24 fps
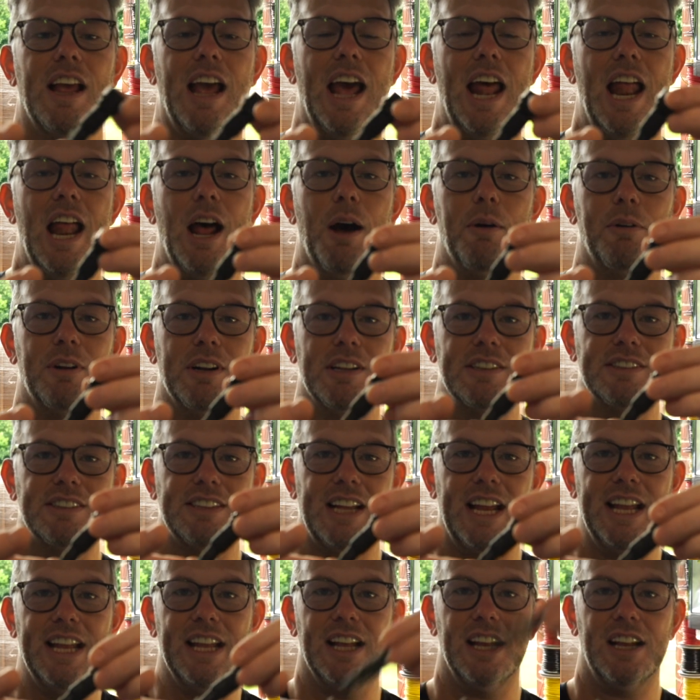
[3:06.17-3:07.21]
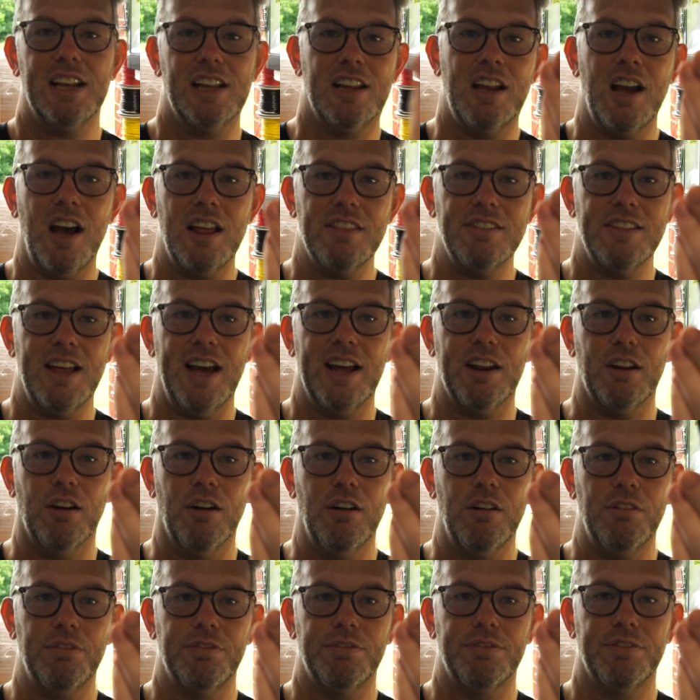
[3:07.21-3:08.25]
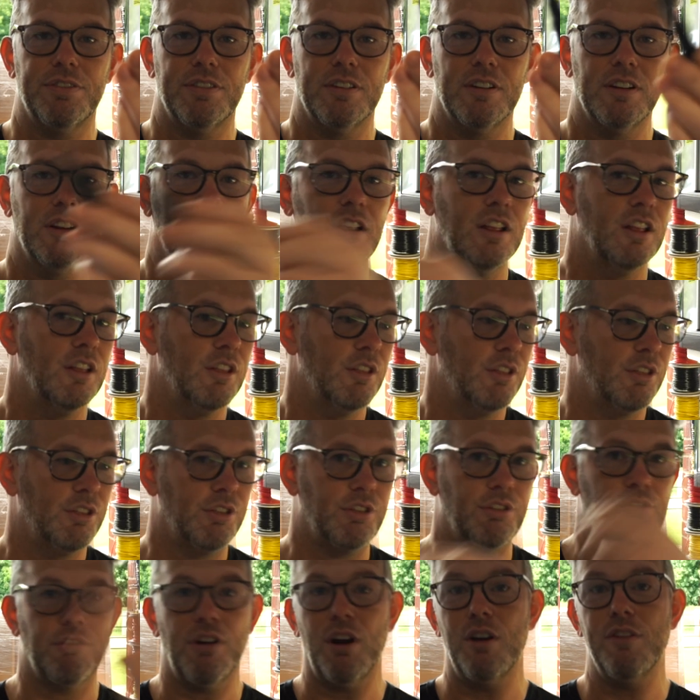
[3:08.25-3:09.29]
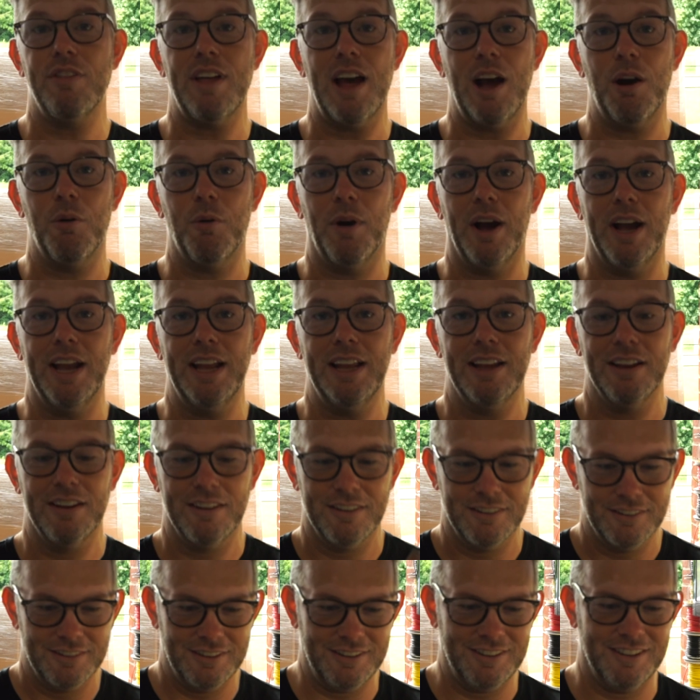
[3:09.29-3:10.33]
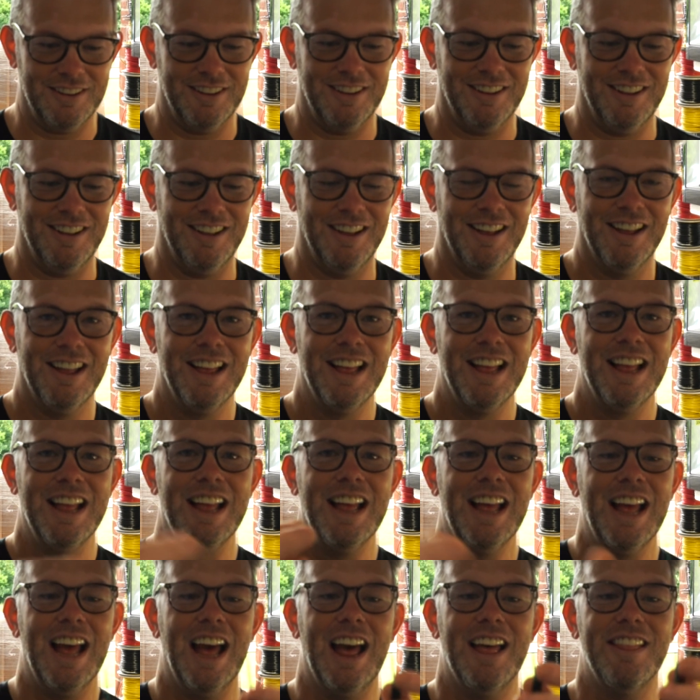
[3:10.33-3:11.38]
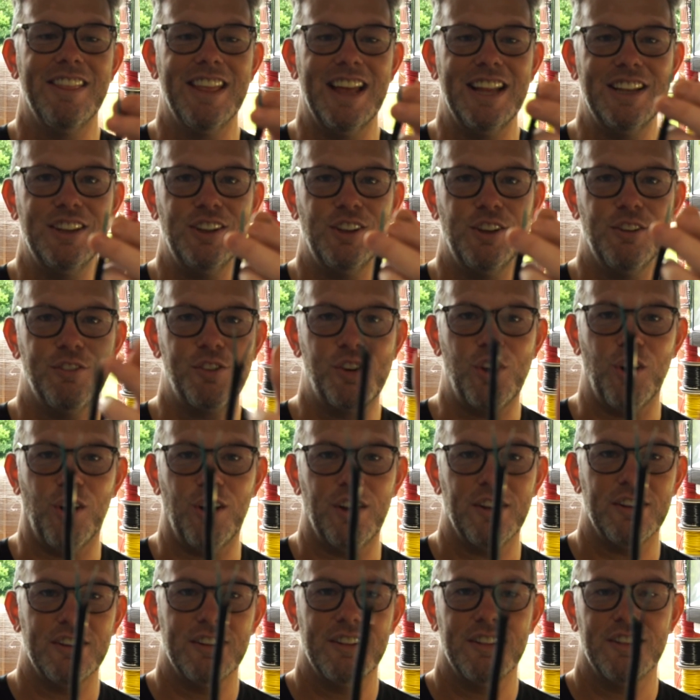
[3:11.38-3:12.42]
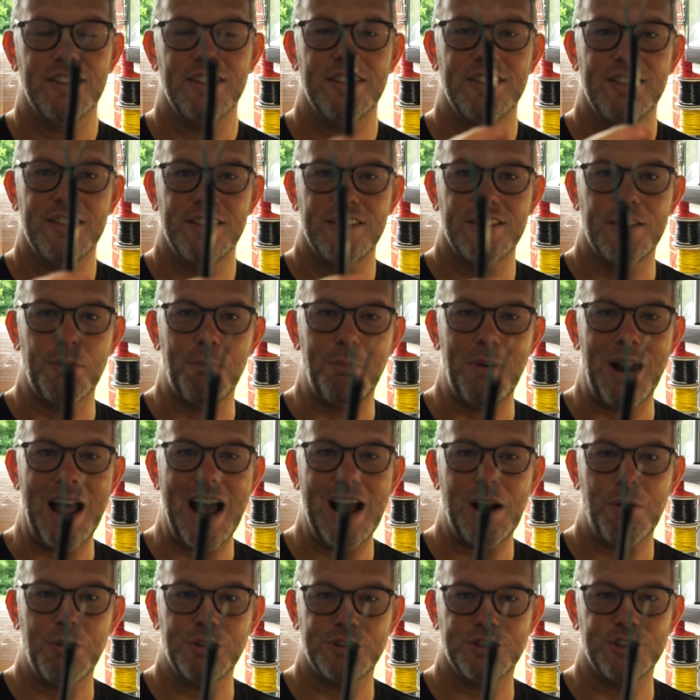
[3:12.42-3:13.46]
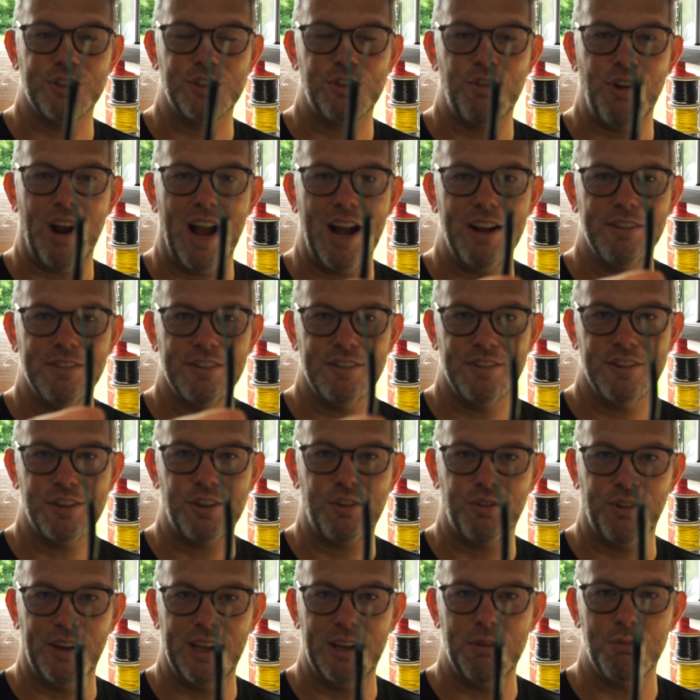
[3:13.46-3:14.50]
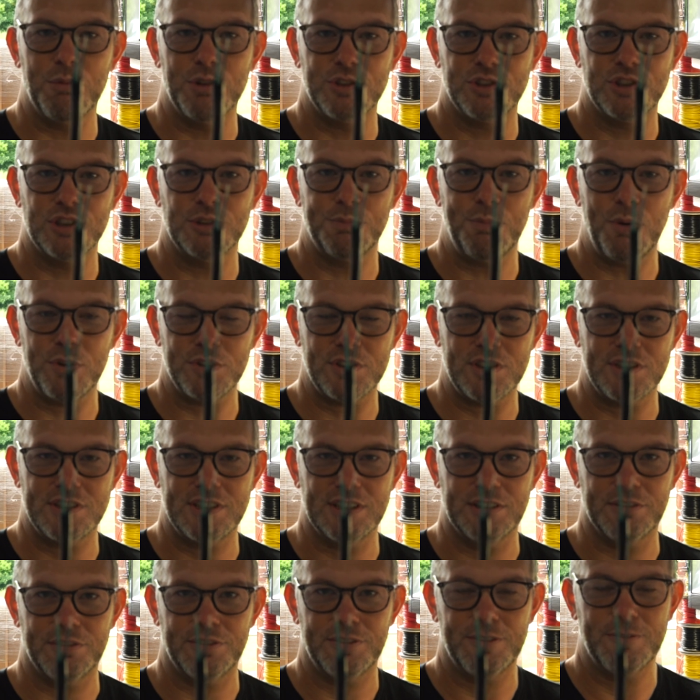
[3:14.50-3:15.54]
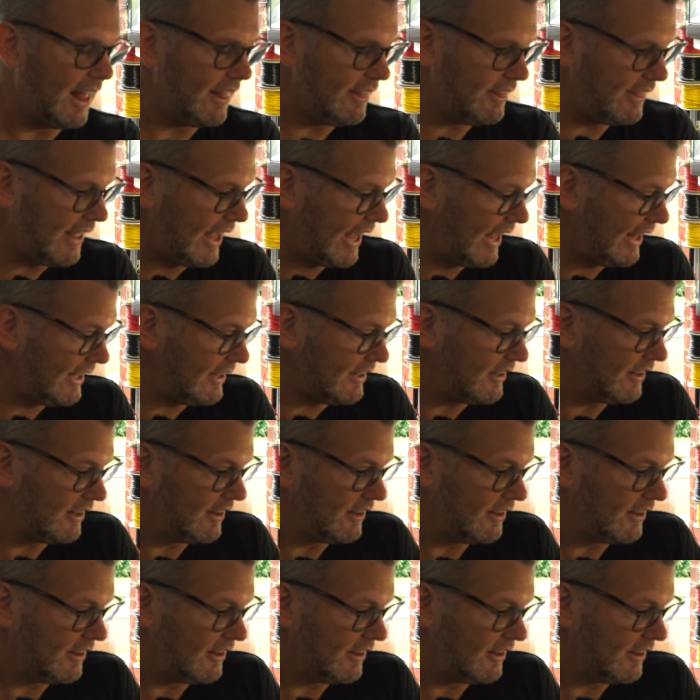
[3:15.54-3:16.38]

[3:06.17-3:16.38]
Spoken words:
and I'm going to say cut that off, throw that away, and then you've got the black, which is ground, and the green, which is positive. And then